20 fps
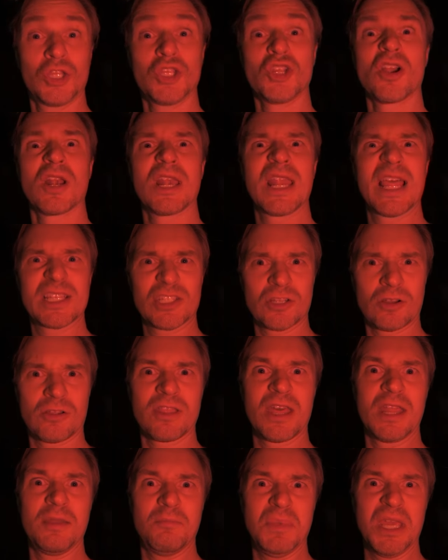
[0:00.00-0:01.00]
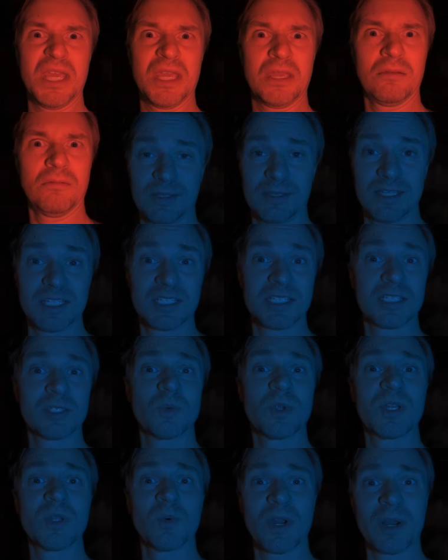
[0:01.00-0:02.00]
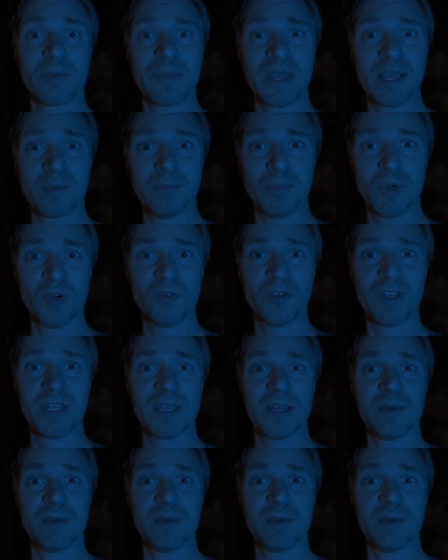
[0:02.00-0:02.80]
You're lesser than me. And this is when you want to make a movie